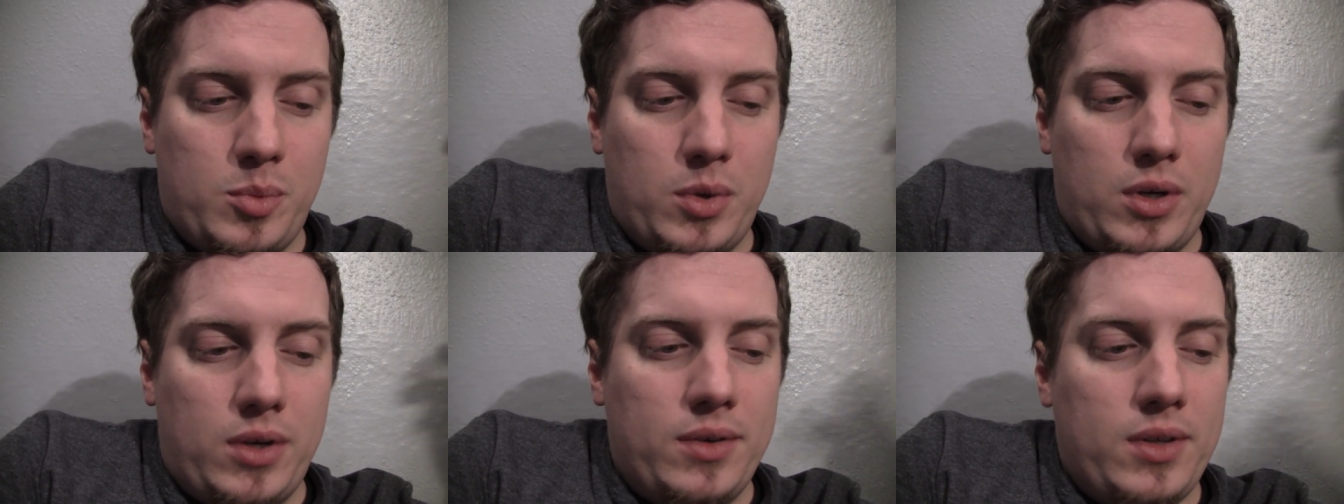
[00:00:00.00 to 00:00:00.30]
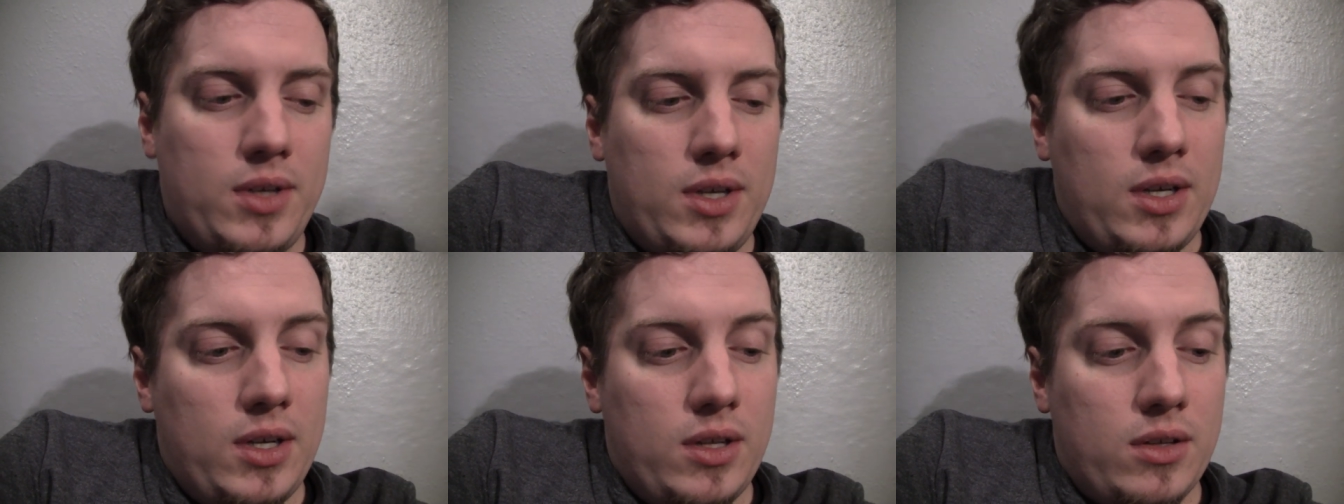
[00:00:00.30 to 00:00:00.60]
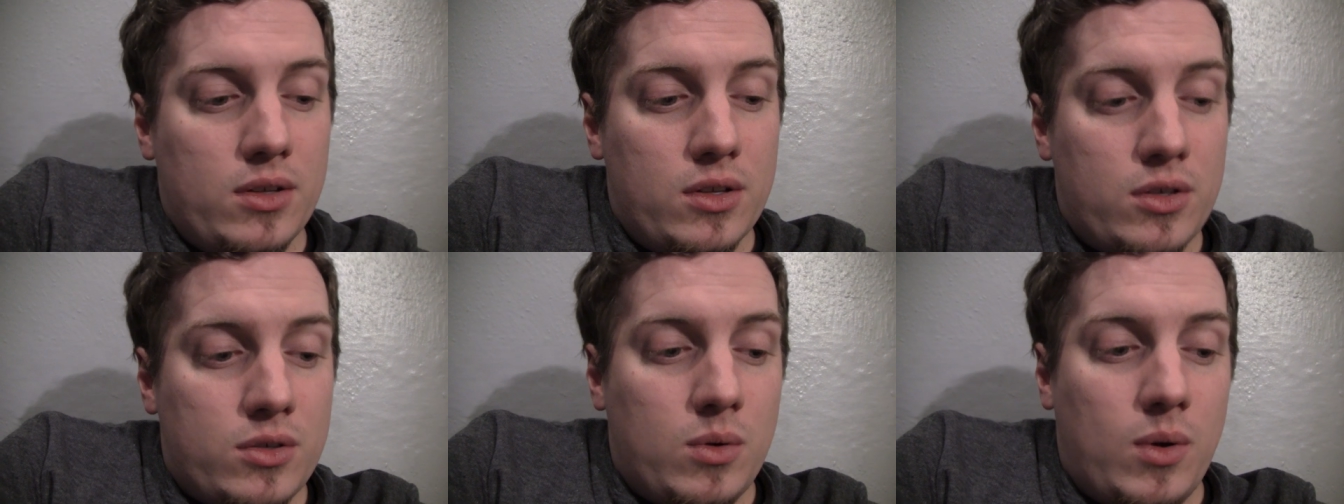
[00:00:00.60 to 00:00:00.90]
But
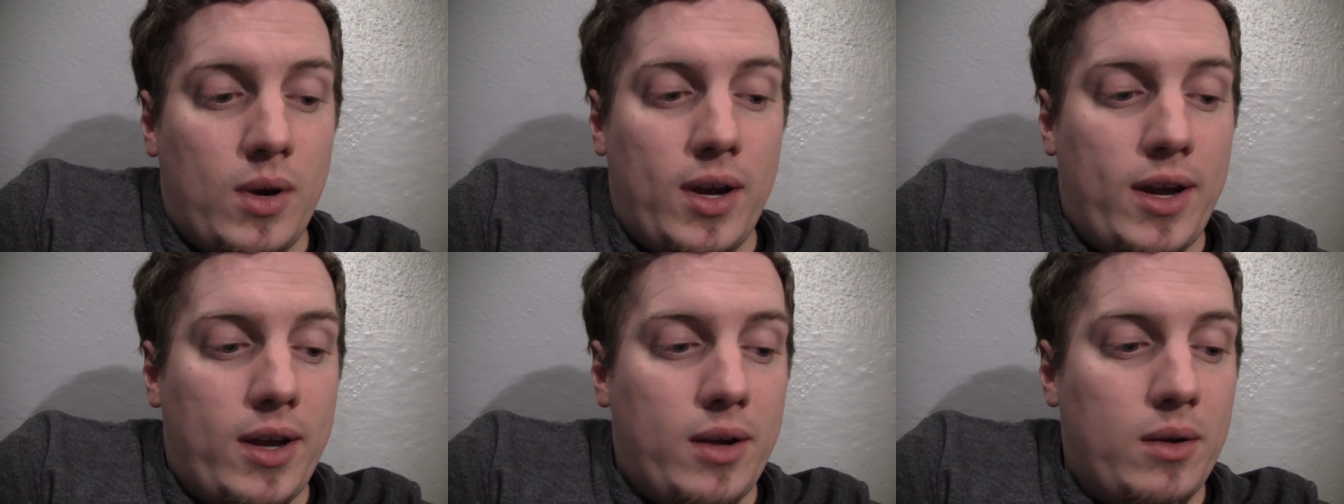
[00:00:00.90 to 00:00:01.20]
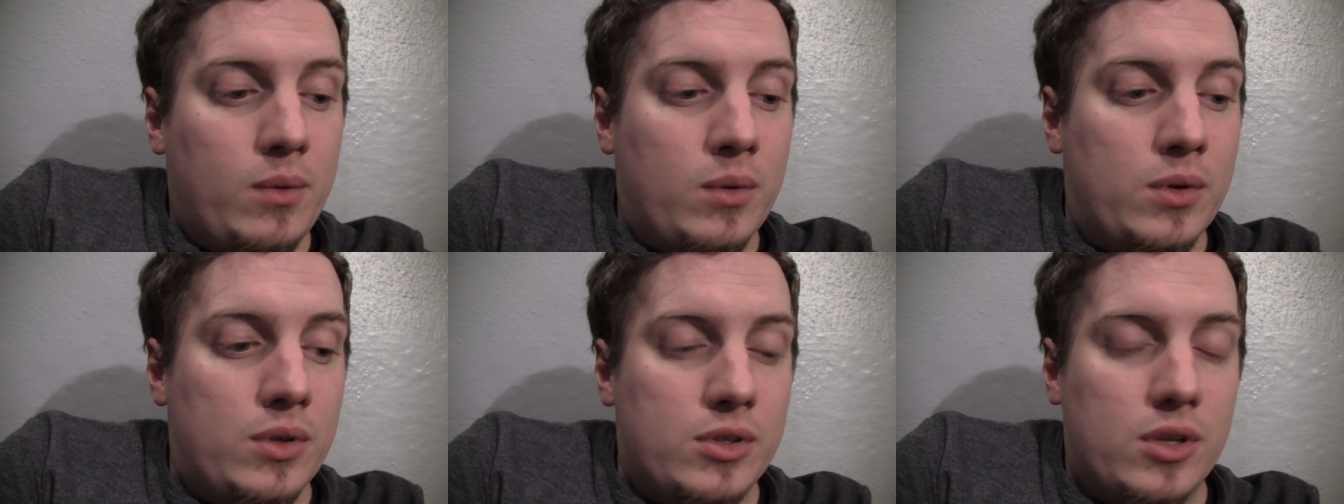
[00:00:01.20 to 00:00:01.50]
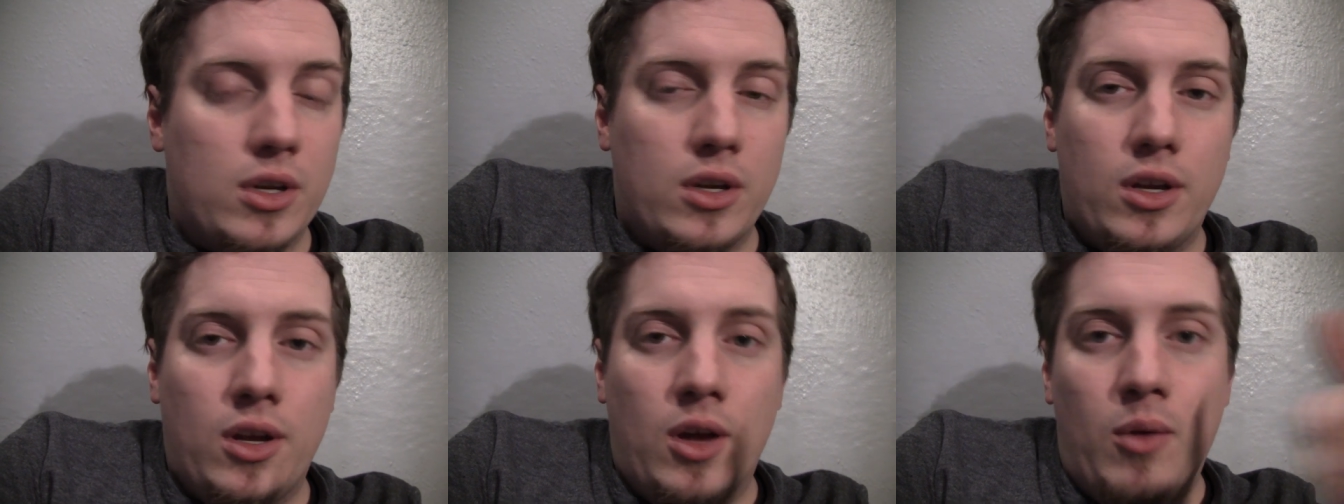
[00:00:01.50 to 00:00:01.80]
The Square
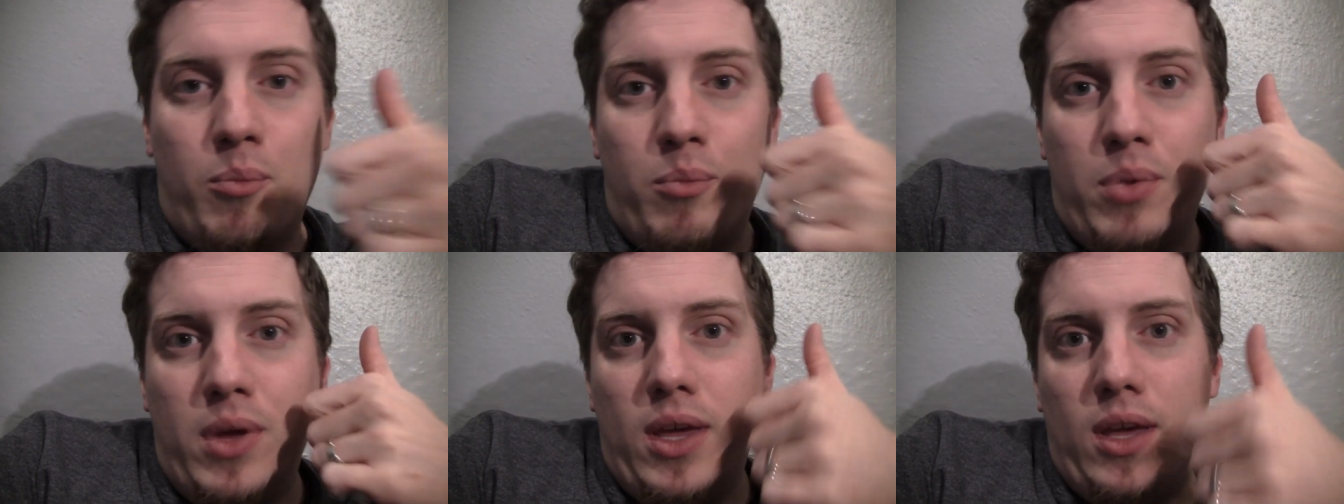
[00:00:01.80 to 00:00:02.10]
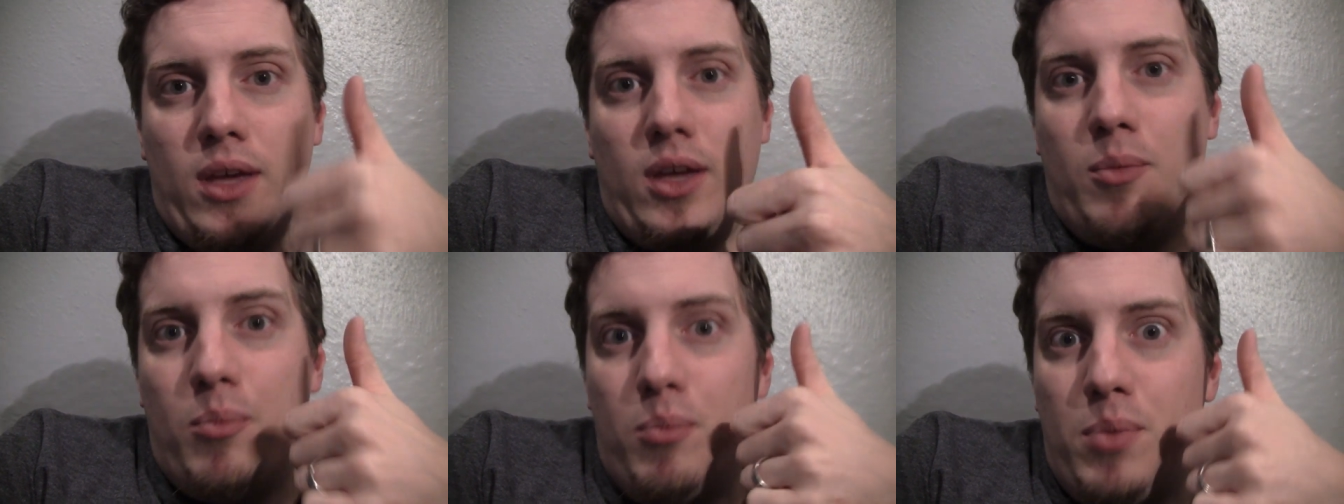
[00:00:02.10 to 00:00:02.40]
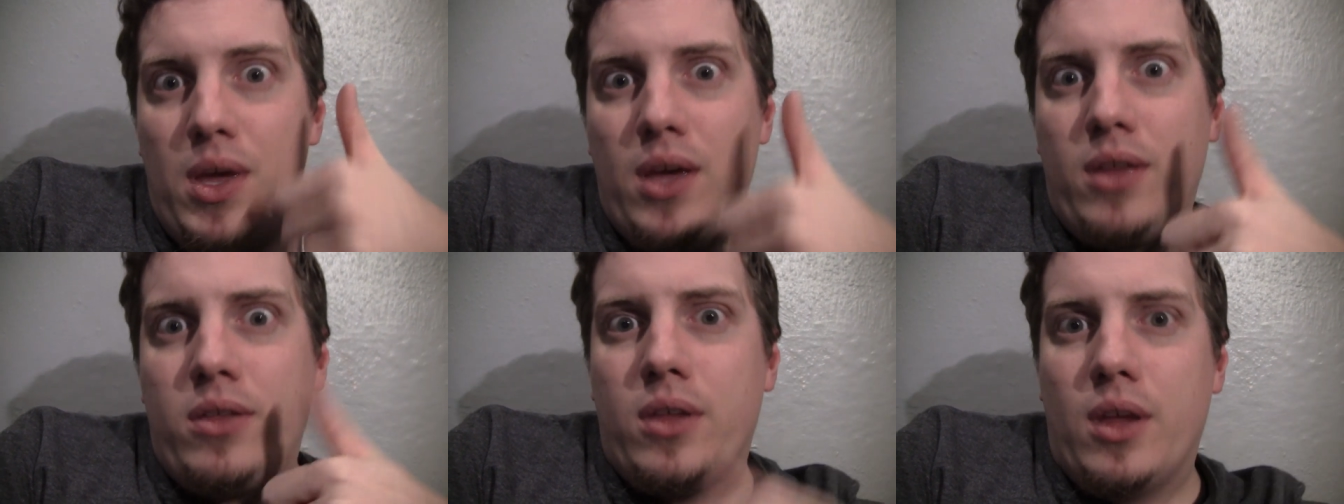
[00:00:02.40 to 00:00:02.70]
was a, a big
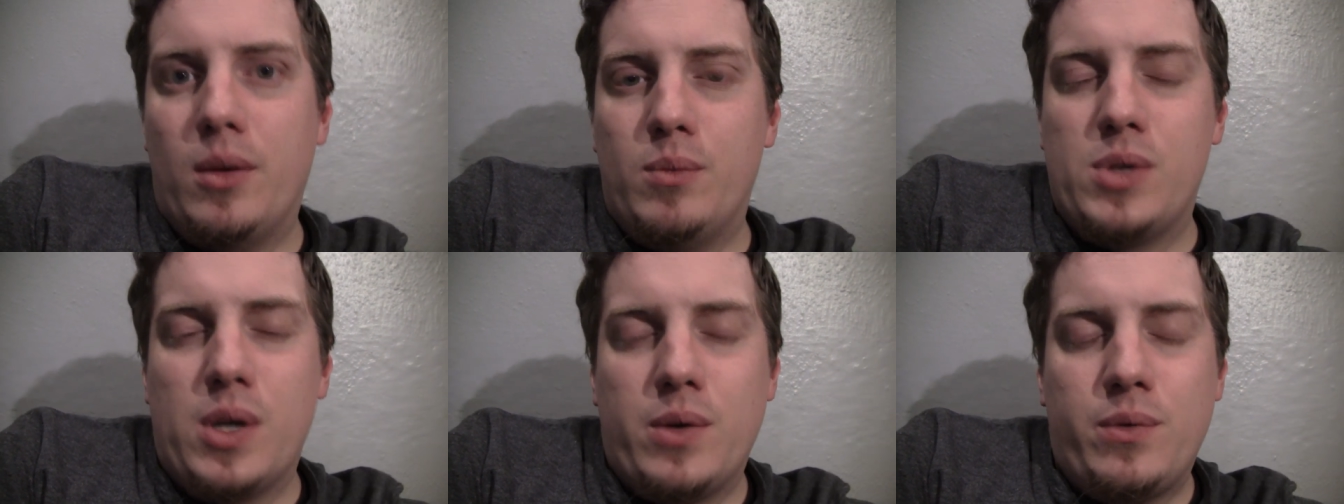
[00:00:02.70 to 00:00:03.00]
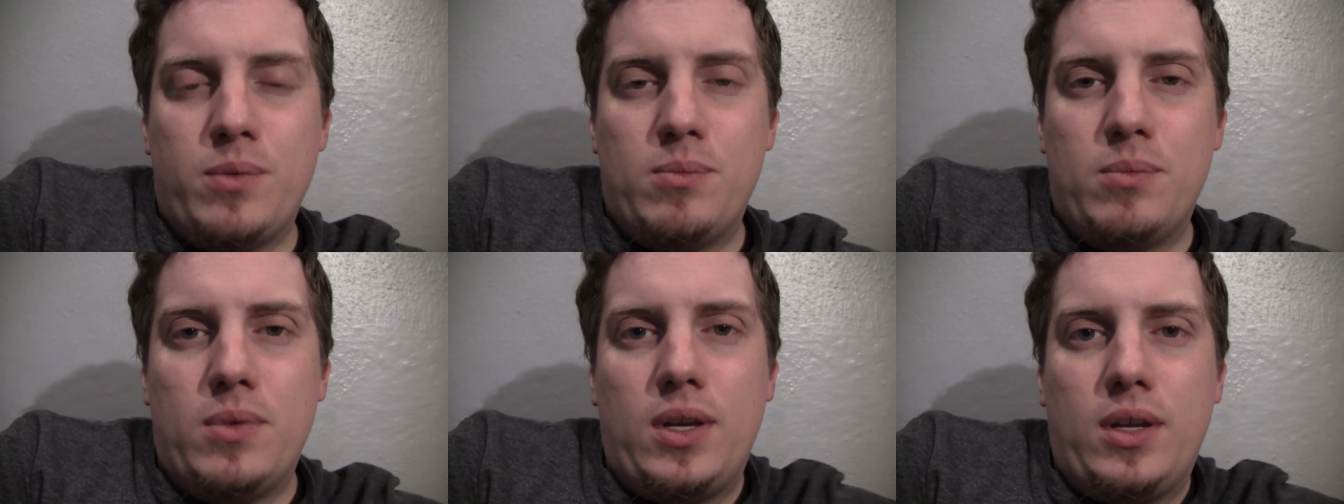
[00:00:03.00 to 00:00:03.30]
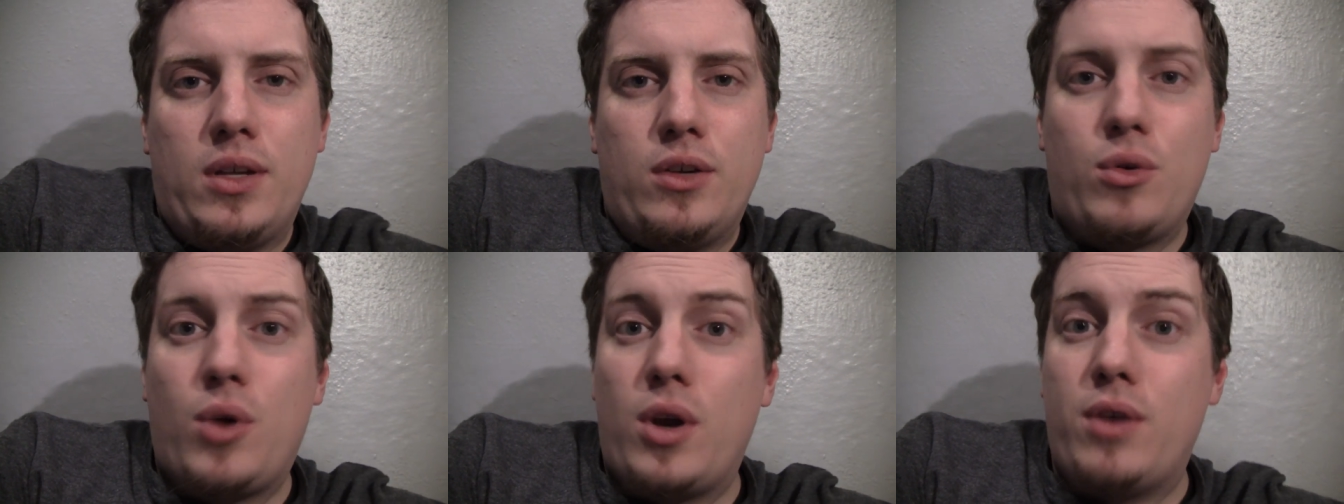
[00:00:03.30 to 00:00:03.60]
big thumbs up for
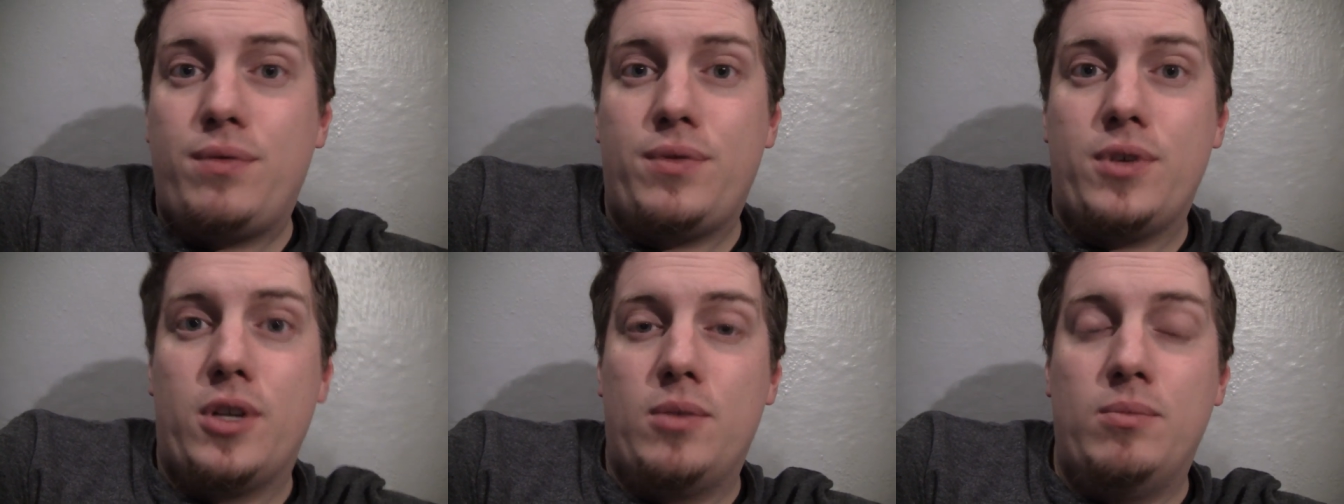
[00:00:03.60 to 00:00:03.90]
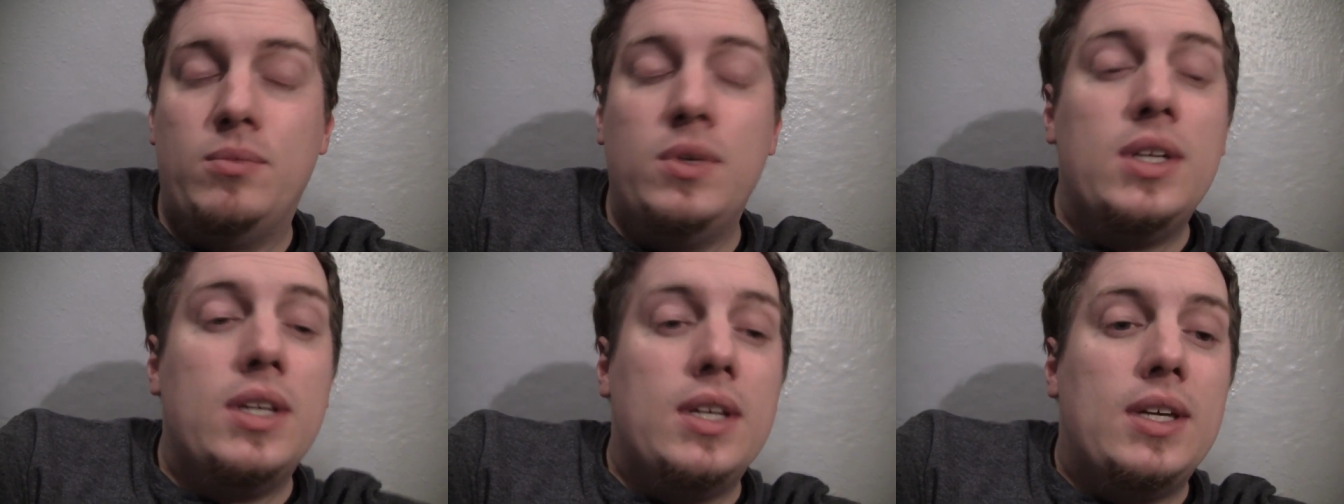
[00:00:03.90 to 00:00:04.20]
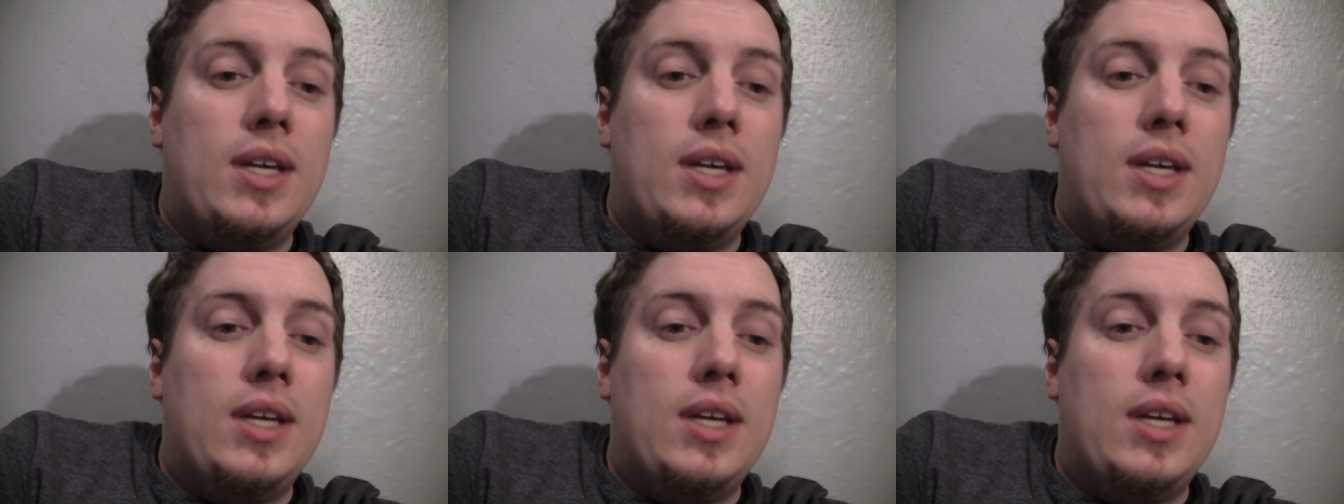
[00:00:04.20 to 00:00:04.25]
me. Great film.